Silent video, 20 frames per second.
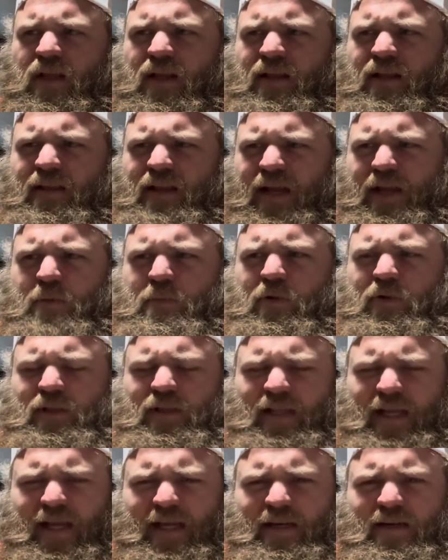Like you both
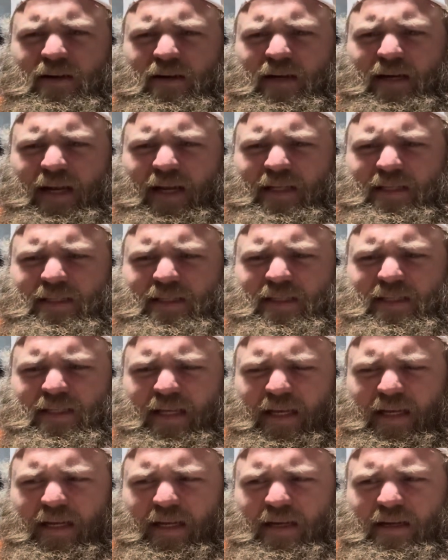landed on and
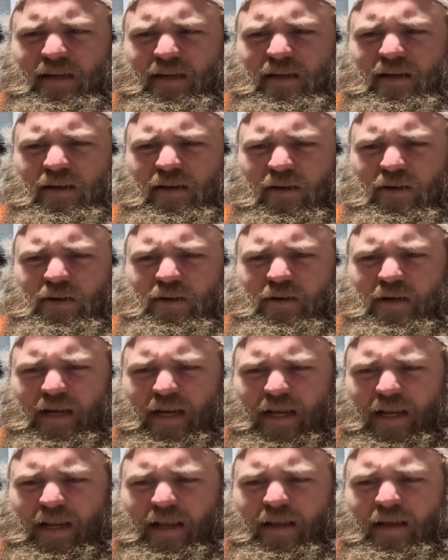skidded on your
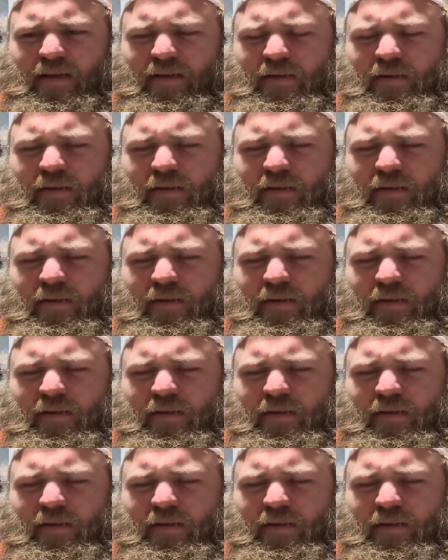knee.